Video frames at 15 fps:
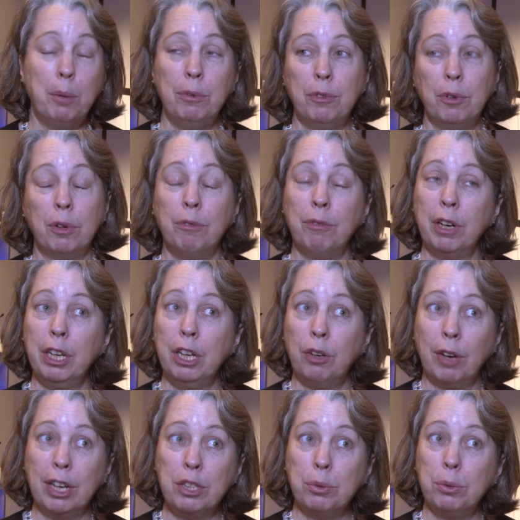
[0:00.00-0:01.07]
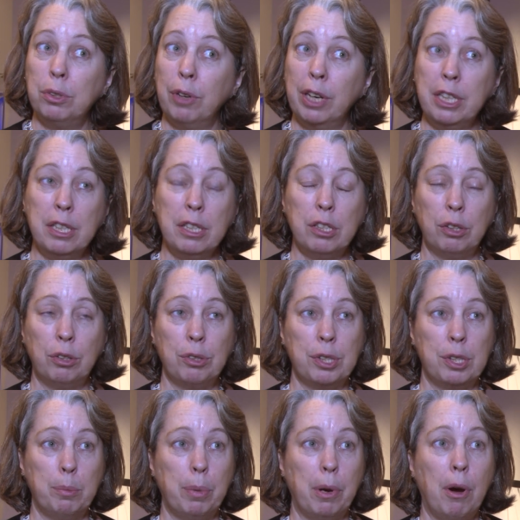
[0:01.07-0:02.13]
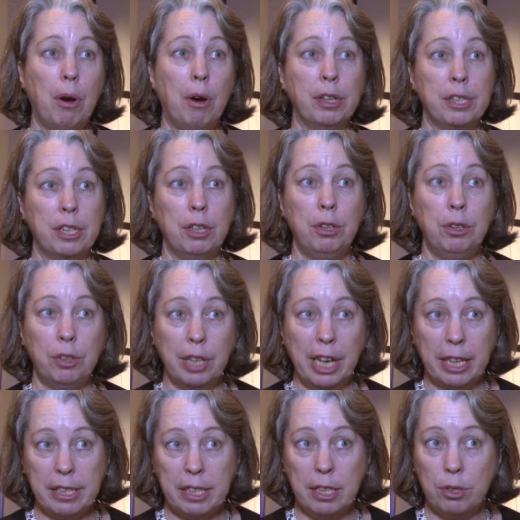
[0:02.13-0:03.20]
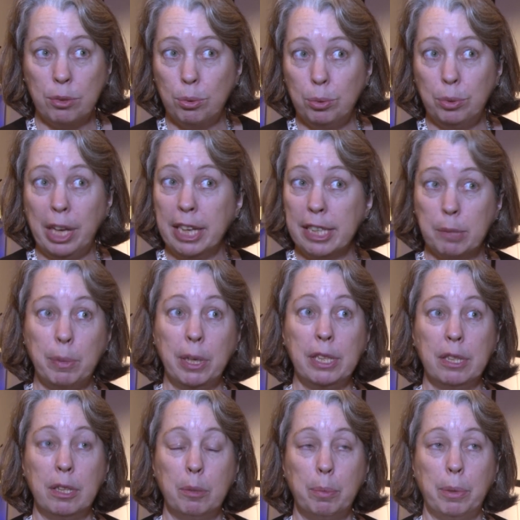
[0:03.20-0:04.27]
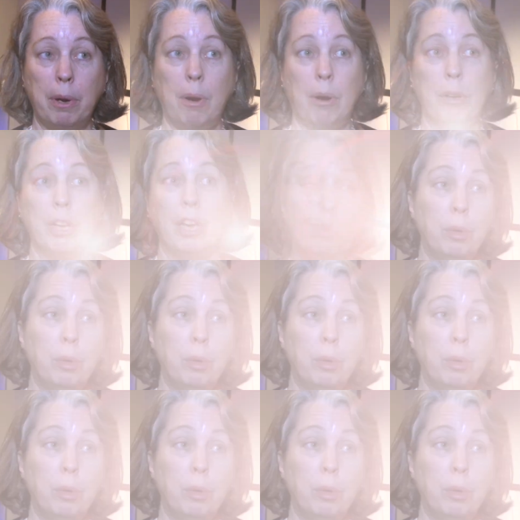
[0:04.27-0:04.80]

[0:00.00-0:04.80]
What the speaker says: We've got a very gradual gradient across the park so you can access all aspects of the park.